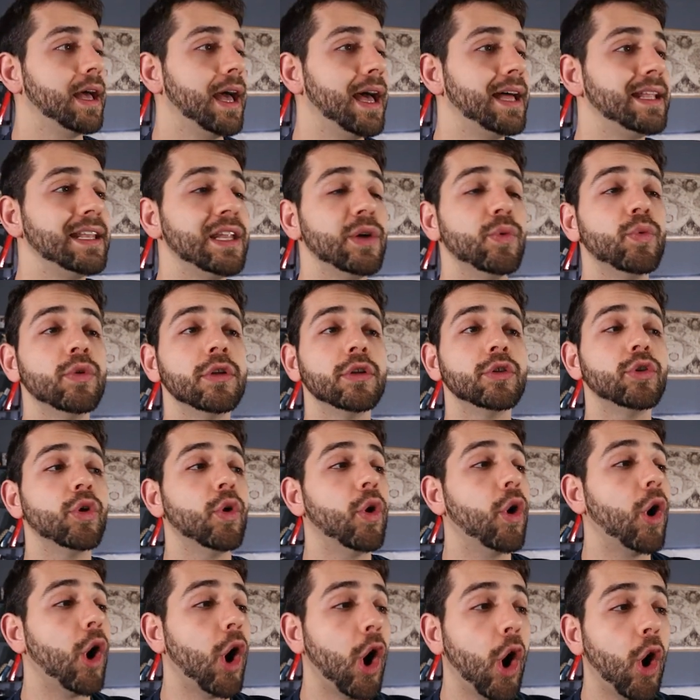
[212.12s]
and they will
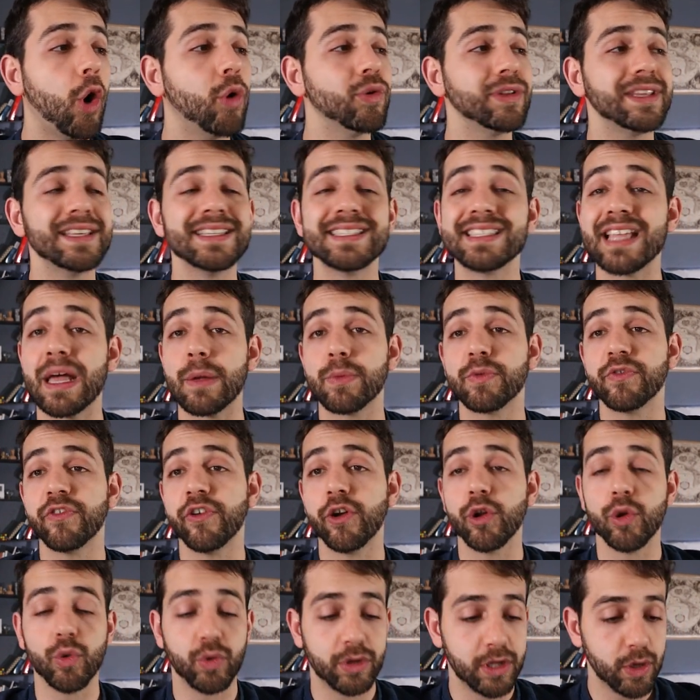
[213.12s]
do all the steps
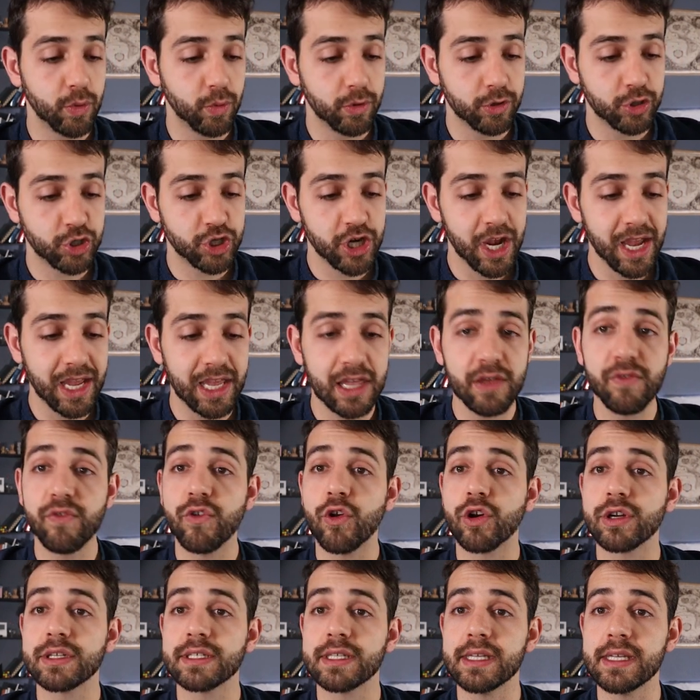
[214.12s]
for you. They will check if
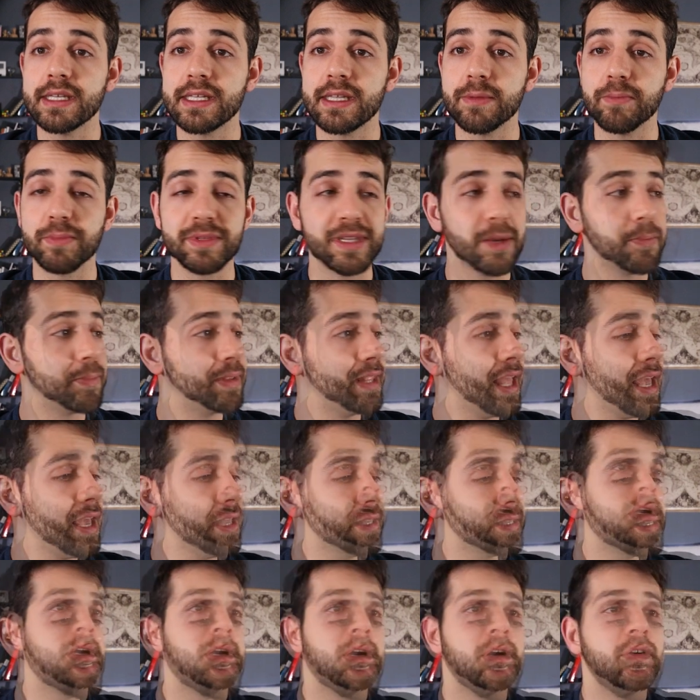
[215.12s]
your system's
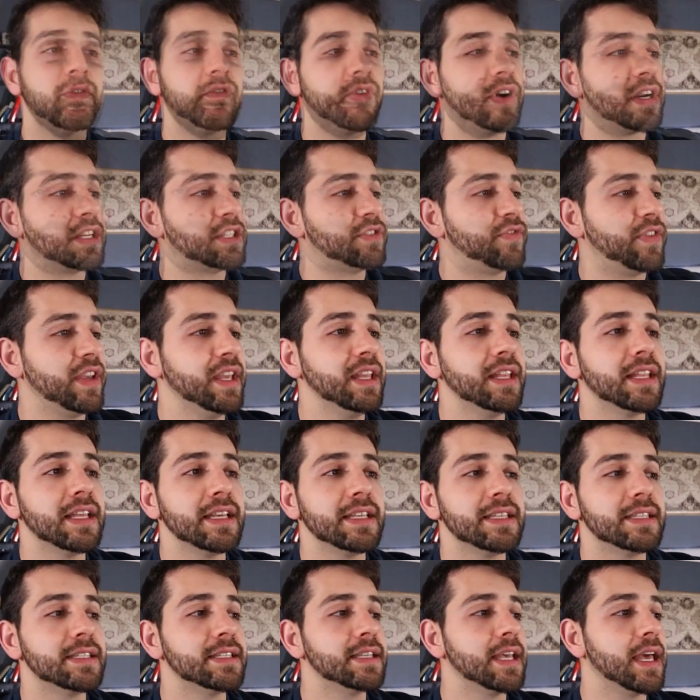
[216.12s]
update. First thing
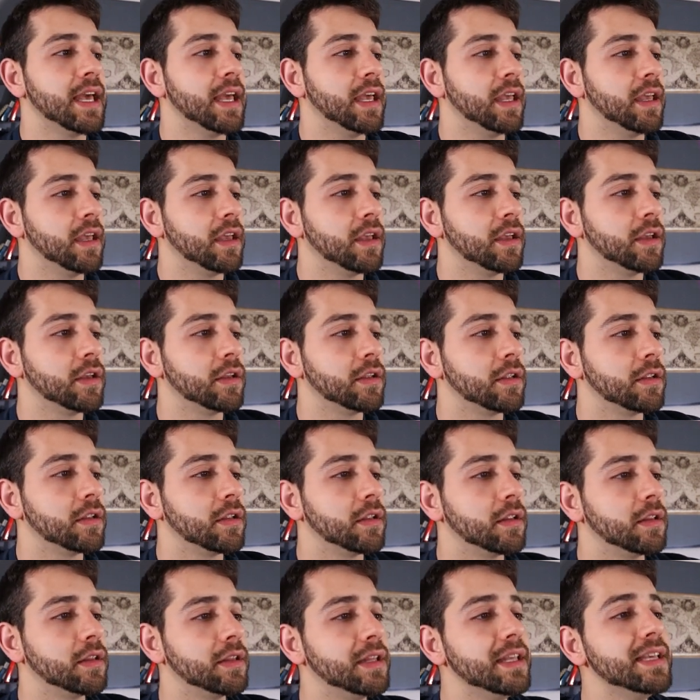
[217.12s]
they say,
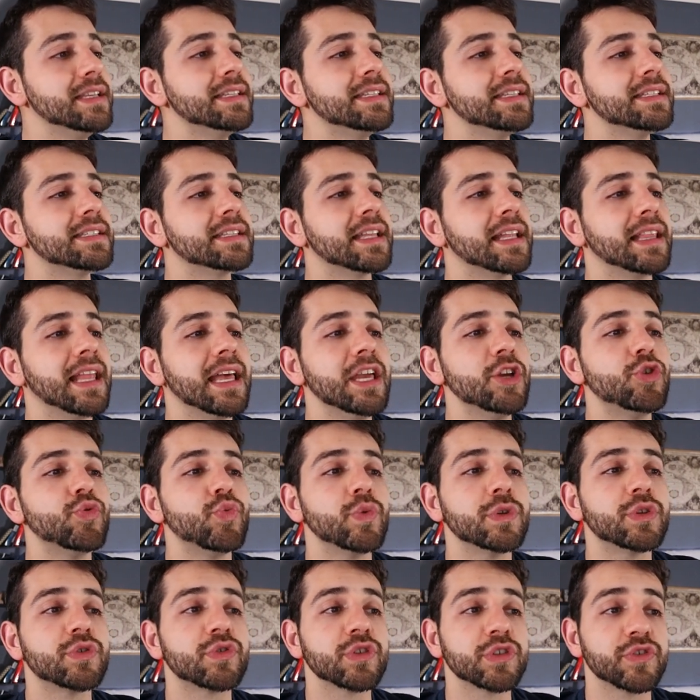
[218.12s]
this
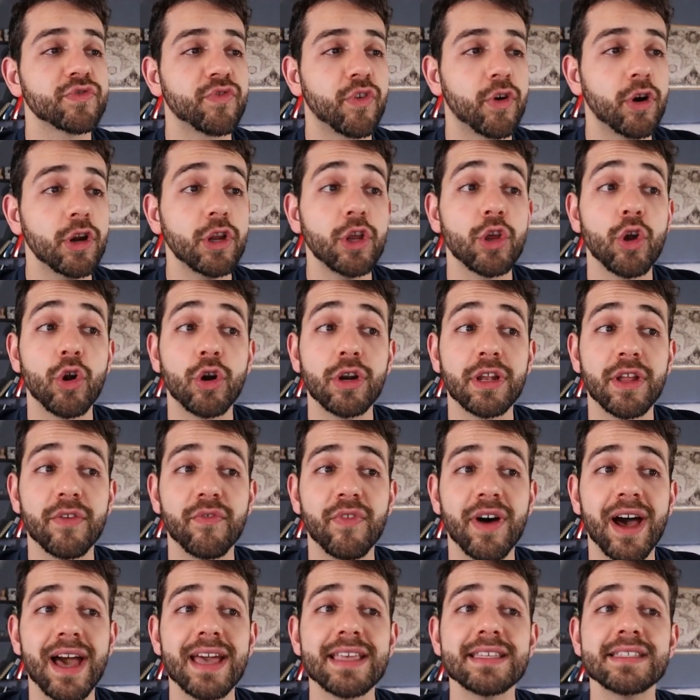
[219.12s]
installation will transform your
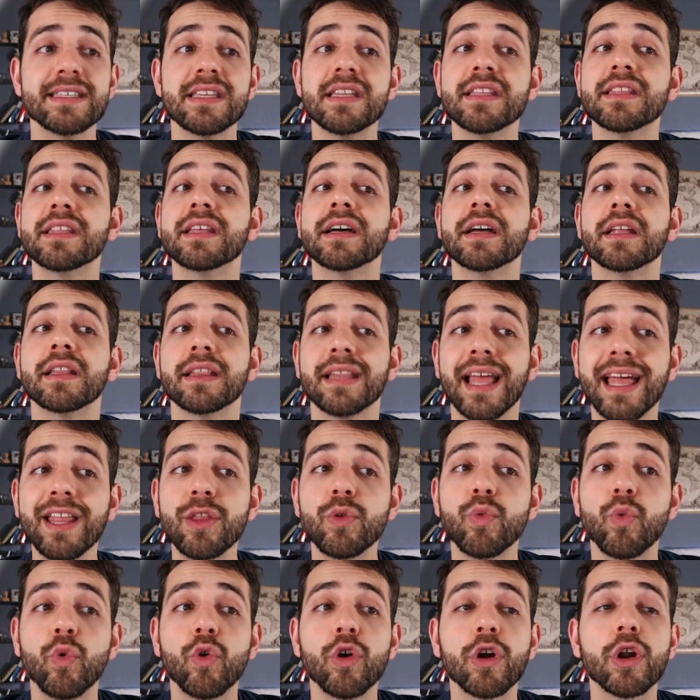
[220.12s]
device into
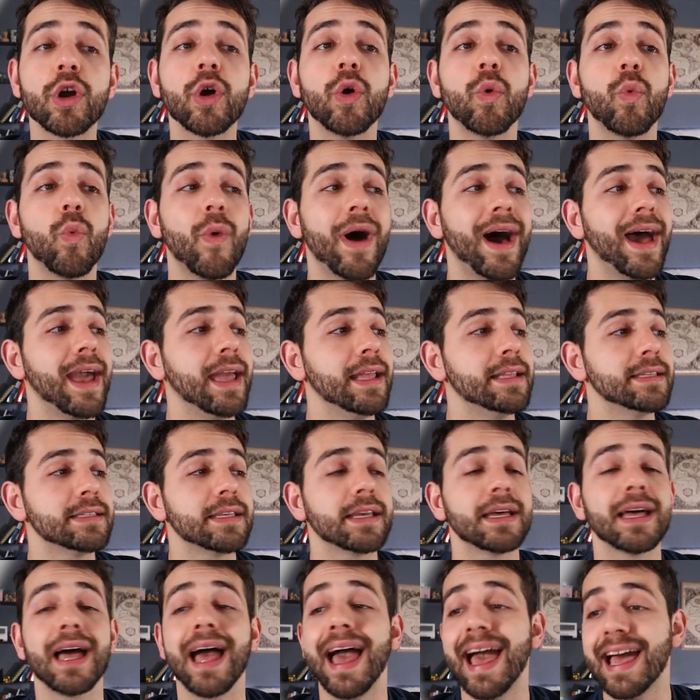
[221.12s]
network-wide
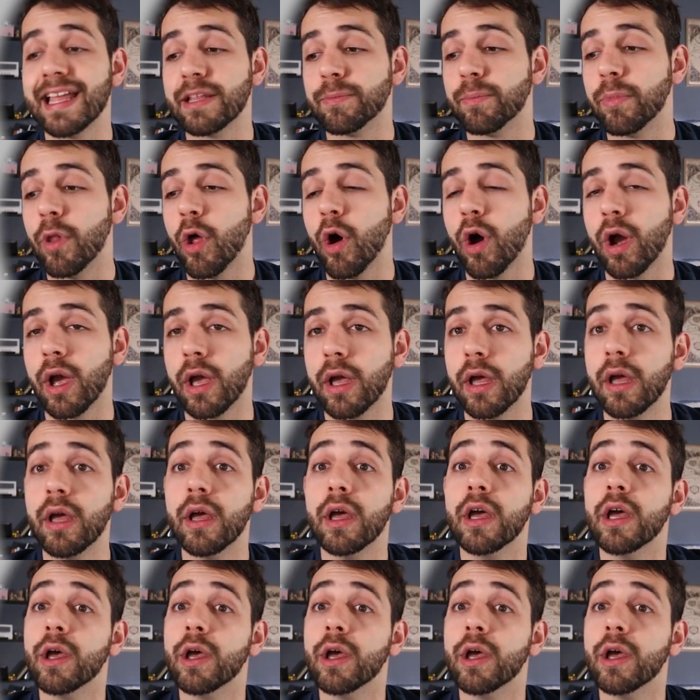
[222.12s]
ad block.